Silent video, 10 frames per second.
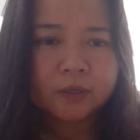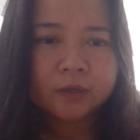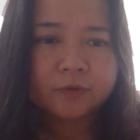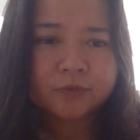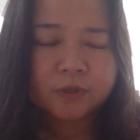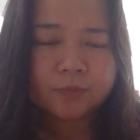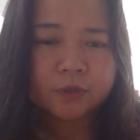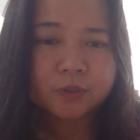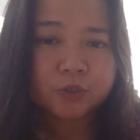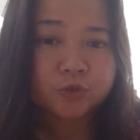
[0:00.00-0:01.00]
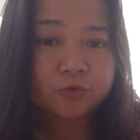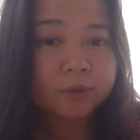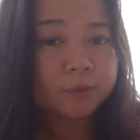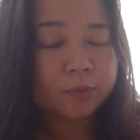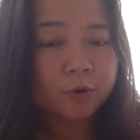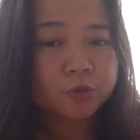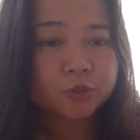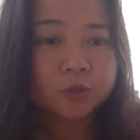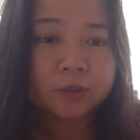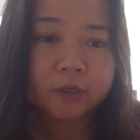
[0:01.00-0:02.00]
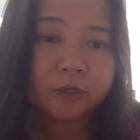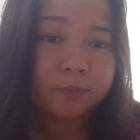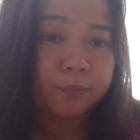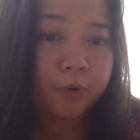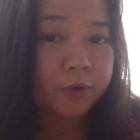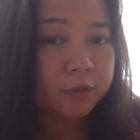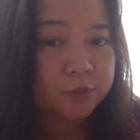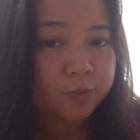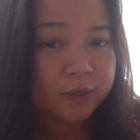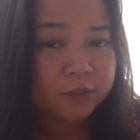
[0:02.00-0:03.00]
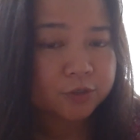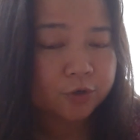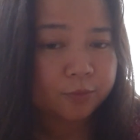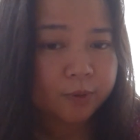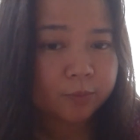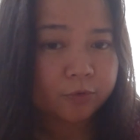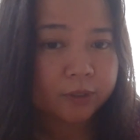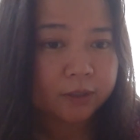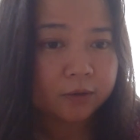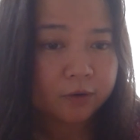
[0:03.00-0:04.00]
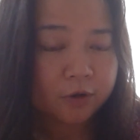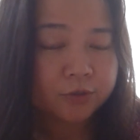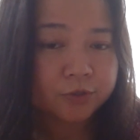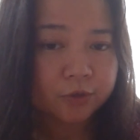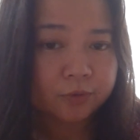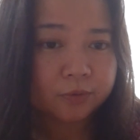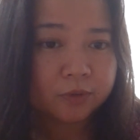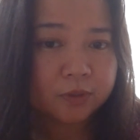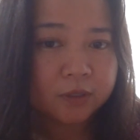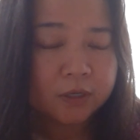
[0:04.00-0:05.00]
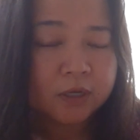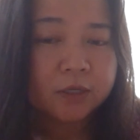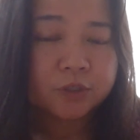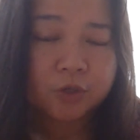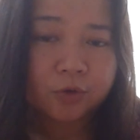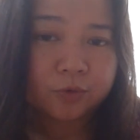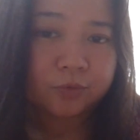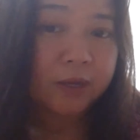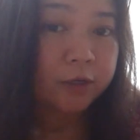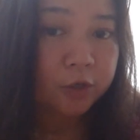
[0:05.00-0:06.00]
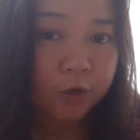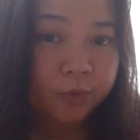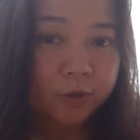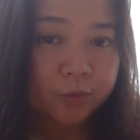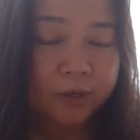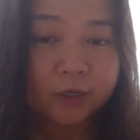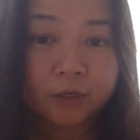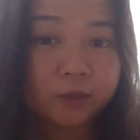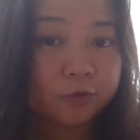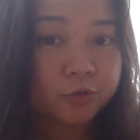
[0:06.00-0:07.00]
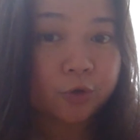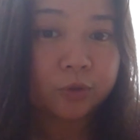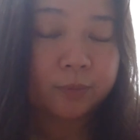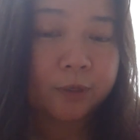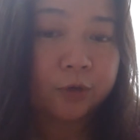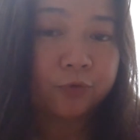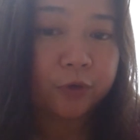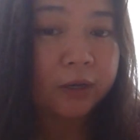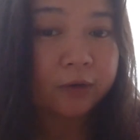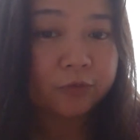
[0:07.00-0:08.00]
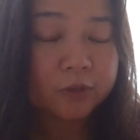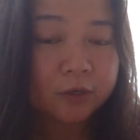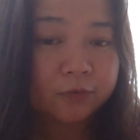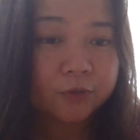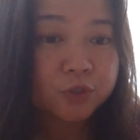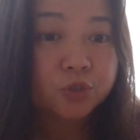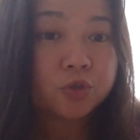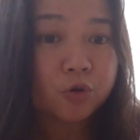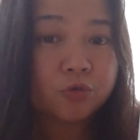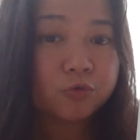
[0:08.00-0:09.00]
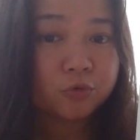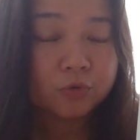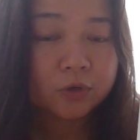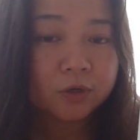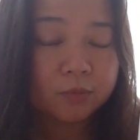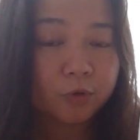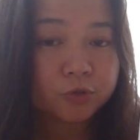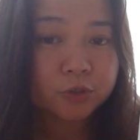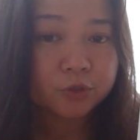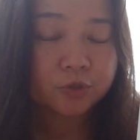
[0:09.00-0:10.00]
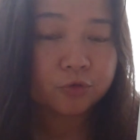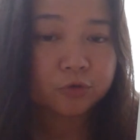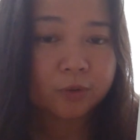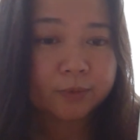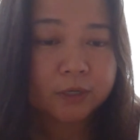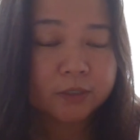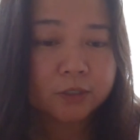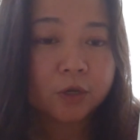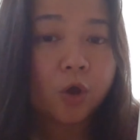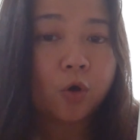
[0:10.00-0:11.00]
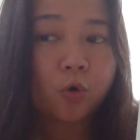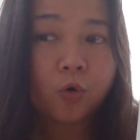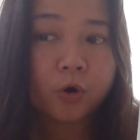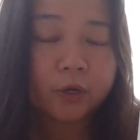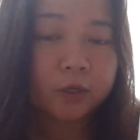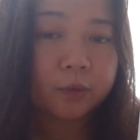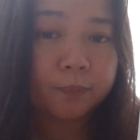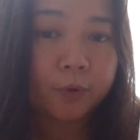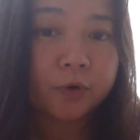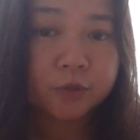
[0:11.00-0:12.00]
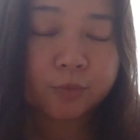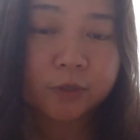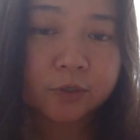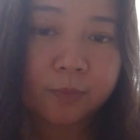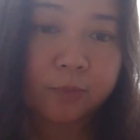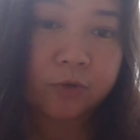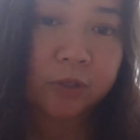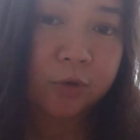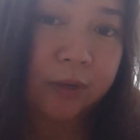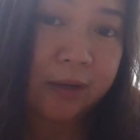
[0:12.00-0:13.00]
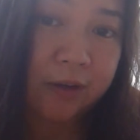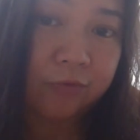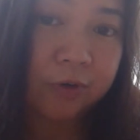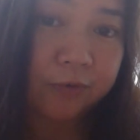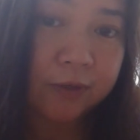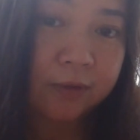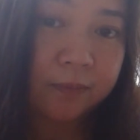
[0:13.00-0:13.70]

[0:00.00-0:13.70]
if something is extremely emotional, it can burn its way into your memory also. So that can go either way. It could either totally make you forget everything if it's so emotional, so traumatizing, or it could burn its way into memory that you can't get rid of it.